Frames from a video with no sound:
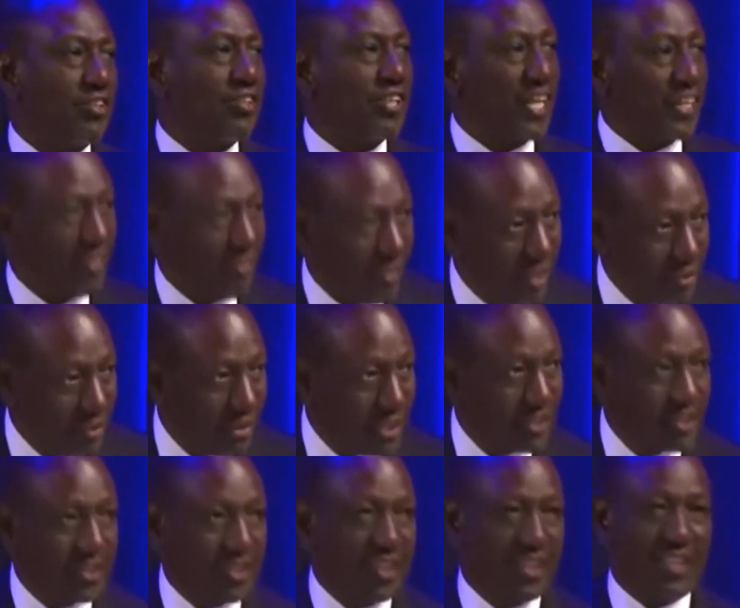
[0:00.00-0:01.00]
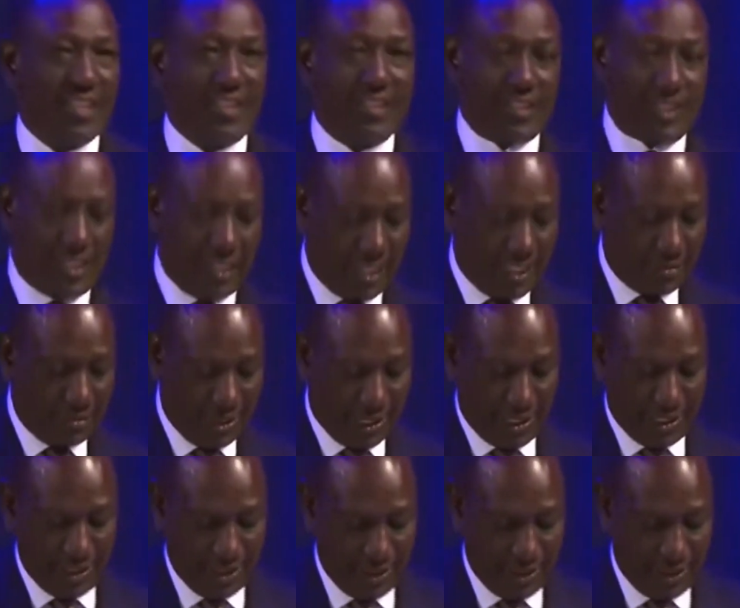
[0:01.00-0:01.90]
Thank you very much, ladies and gentlemen.